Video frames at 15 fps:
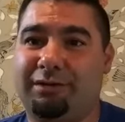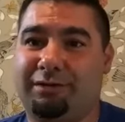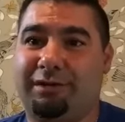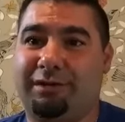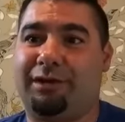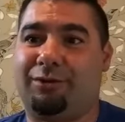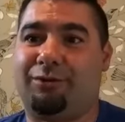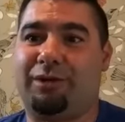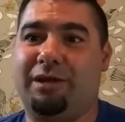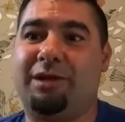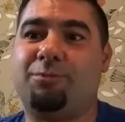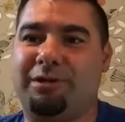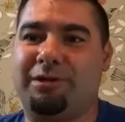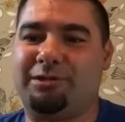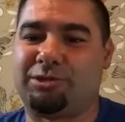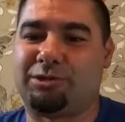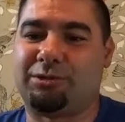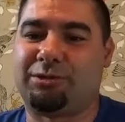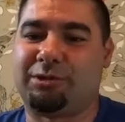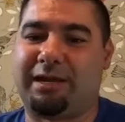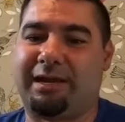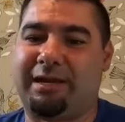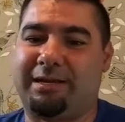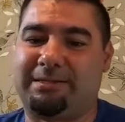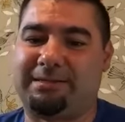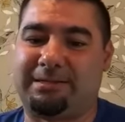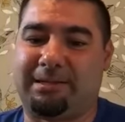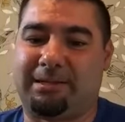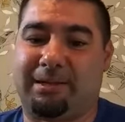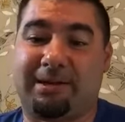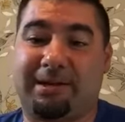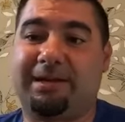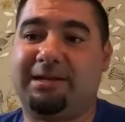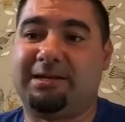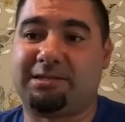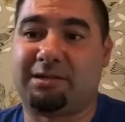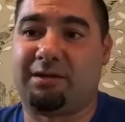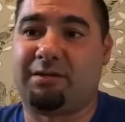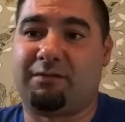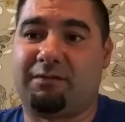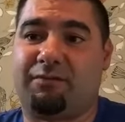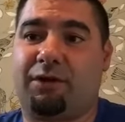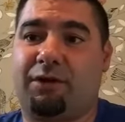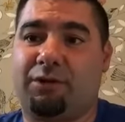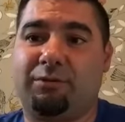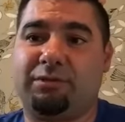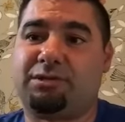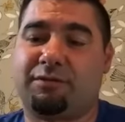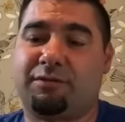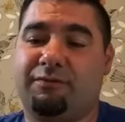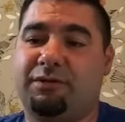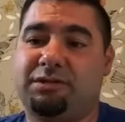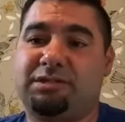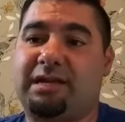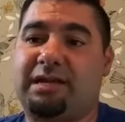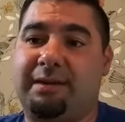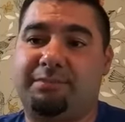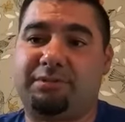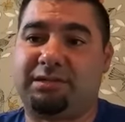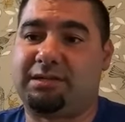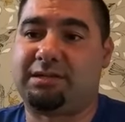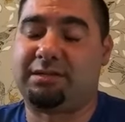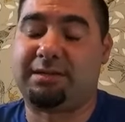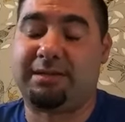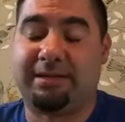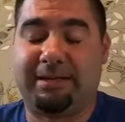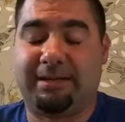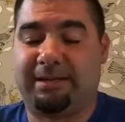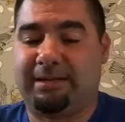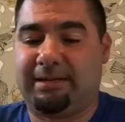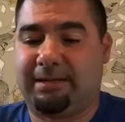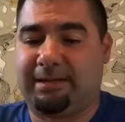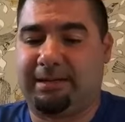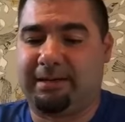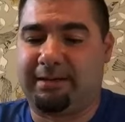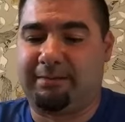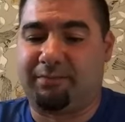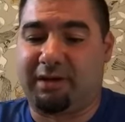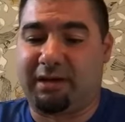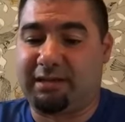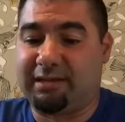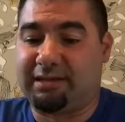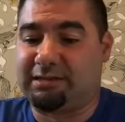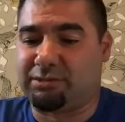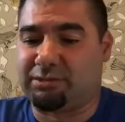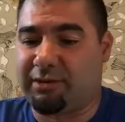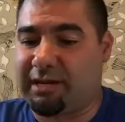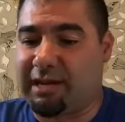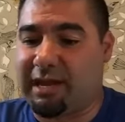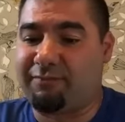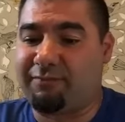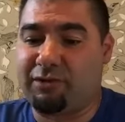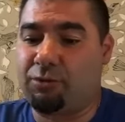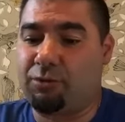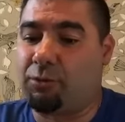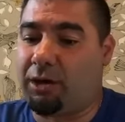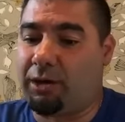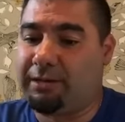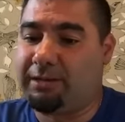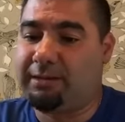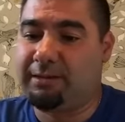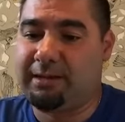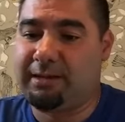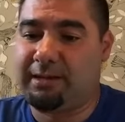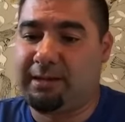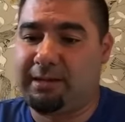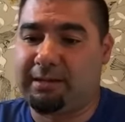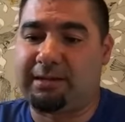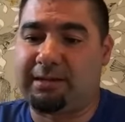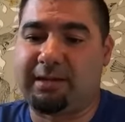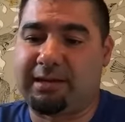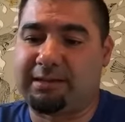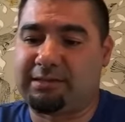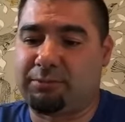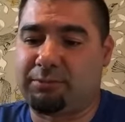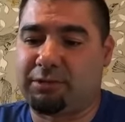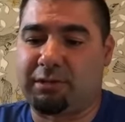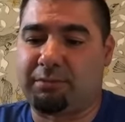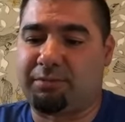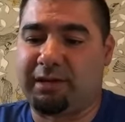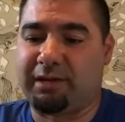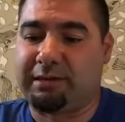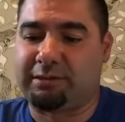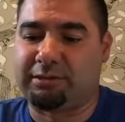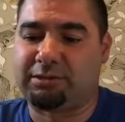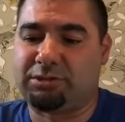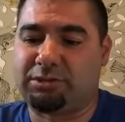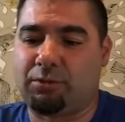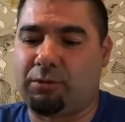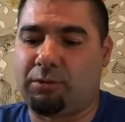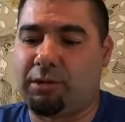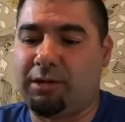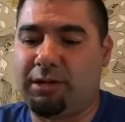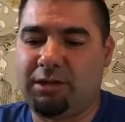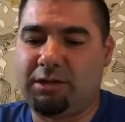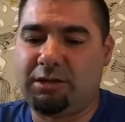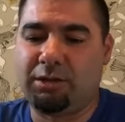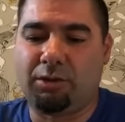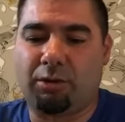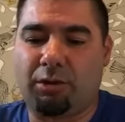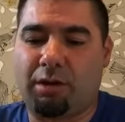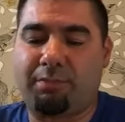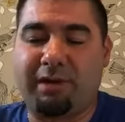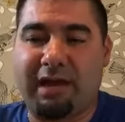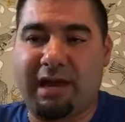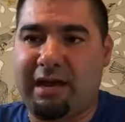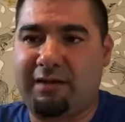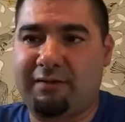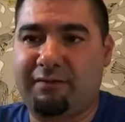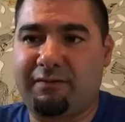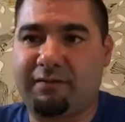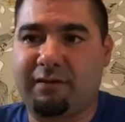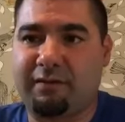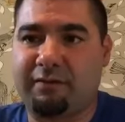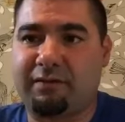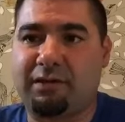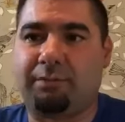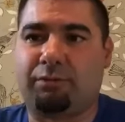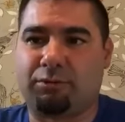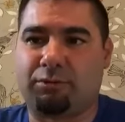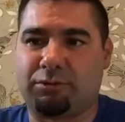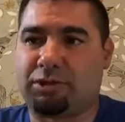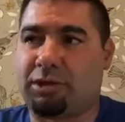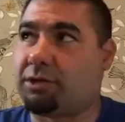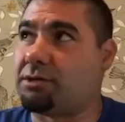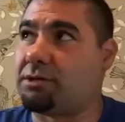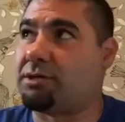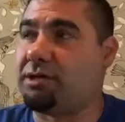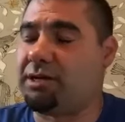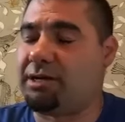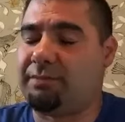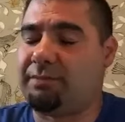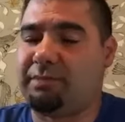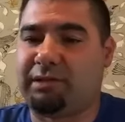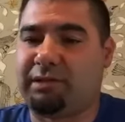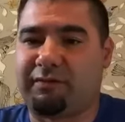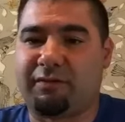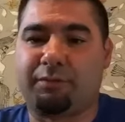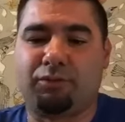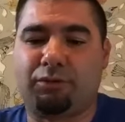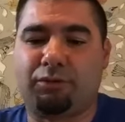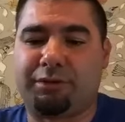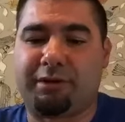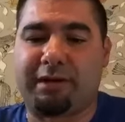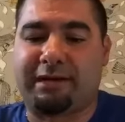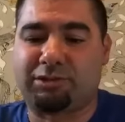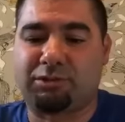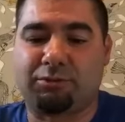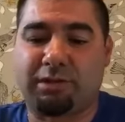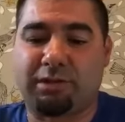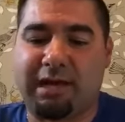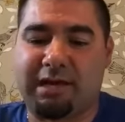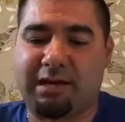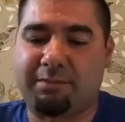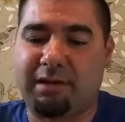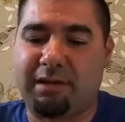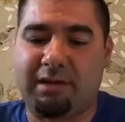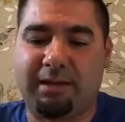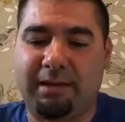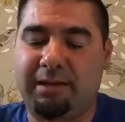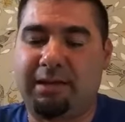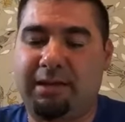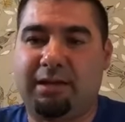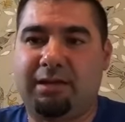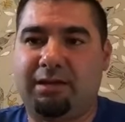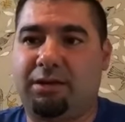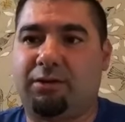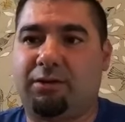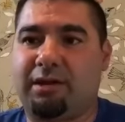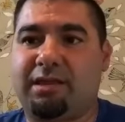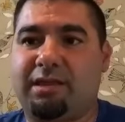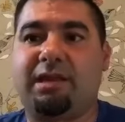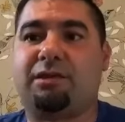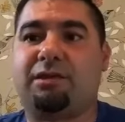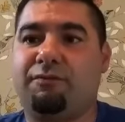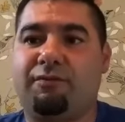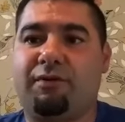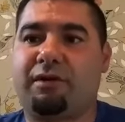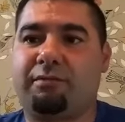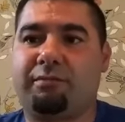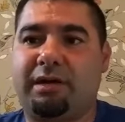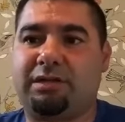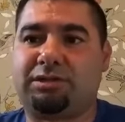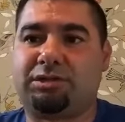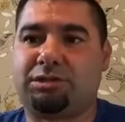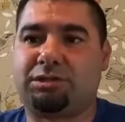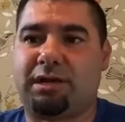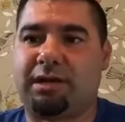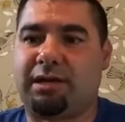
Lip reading: you know, in Windsor, and a lot of kids can follow into your footsteps. And I think it's great having you on and connecting with our players. So, on behalf of Caboto Soccer Club and Liverpool International Academy, I thank you very much